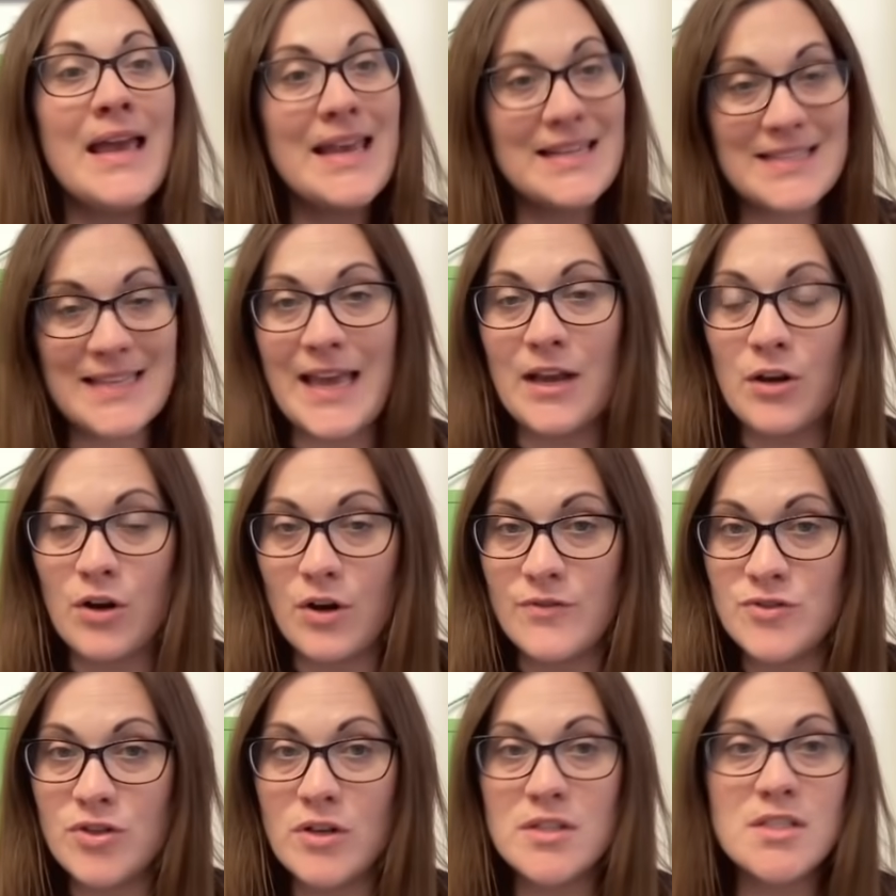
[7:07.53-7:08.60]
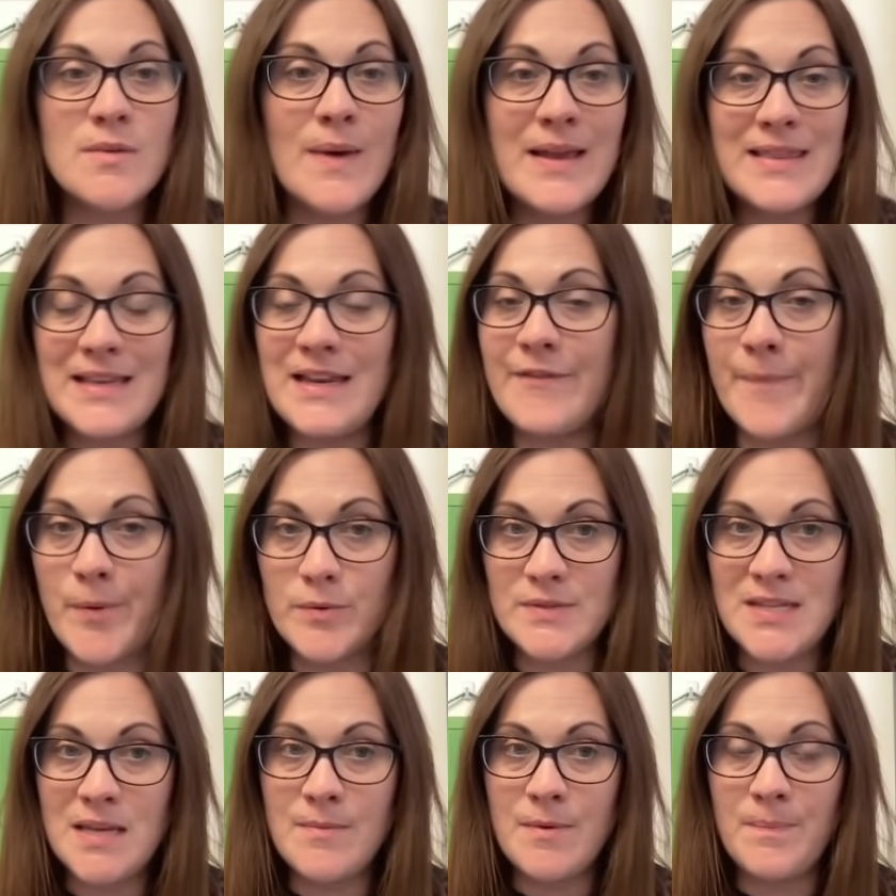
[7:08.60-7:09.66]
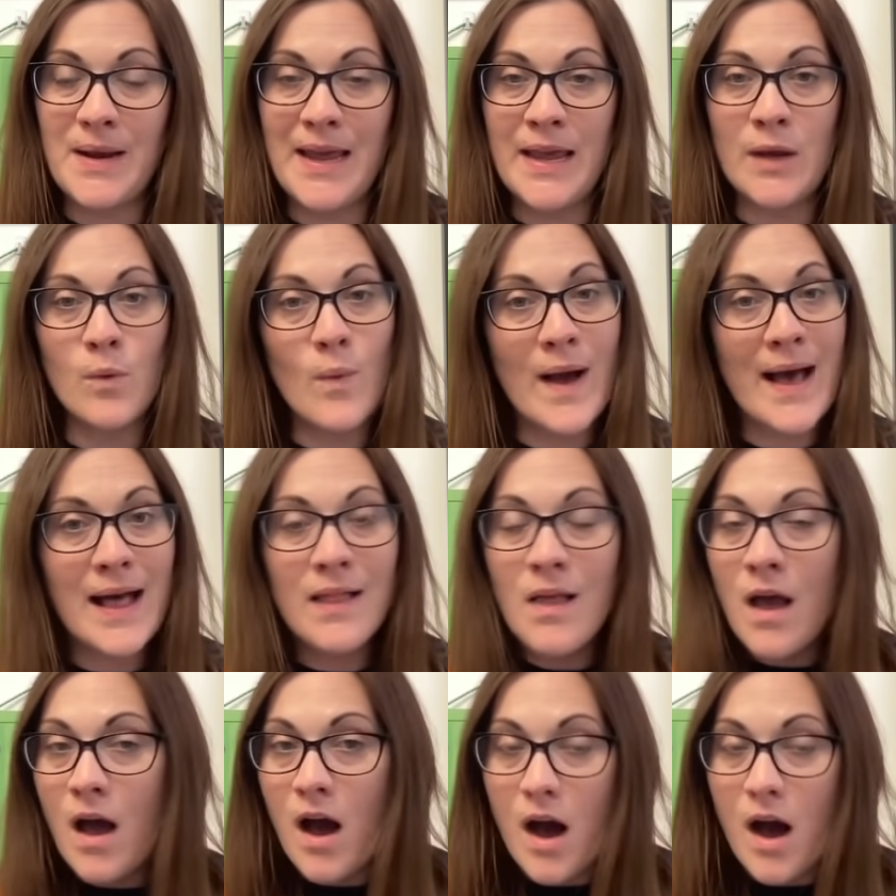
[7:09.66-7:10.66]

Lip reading: He's getting a lot of shots away. The Liverpool team are playing well.